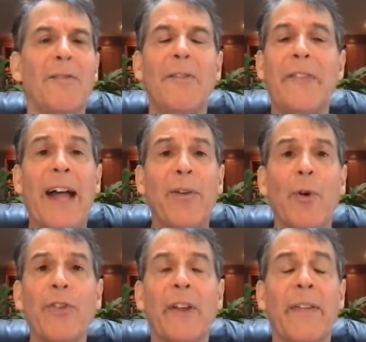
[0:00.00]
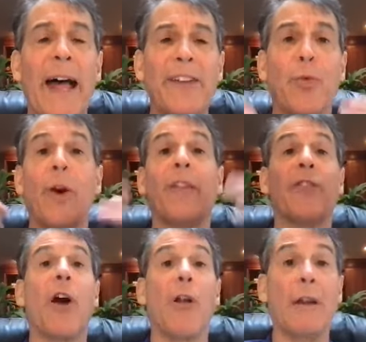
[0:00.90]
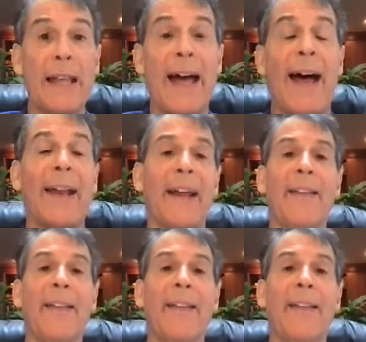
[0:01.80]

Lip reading: that's where this all led.